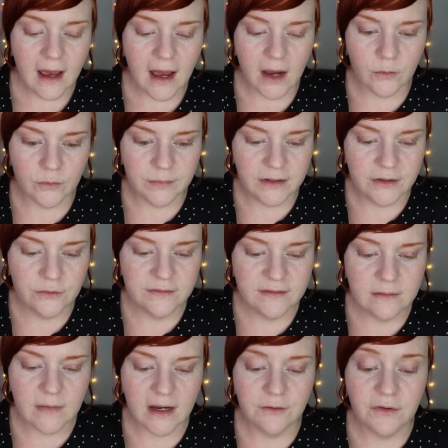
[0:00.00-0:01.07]
I will be
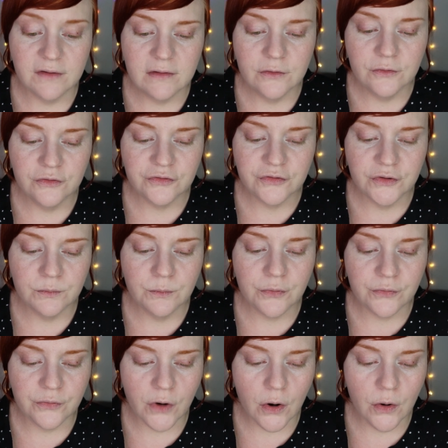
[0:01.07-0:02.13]
using my Revolution
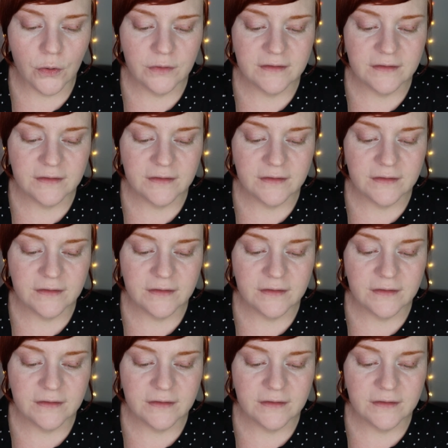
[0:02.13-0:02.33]
Pro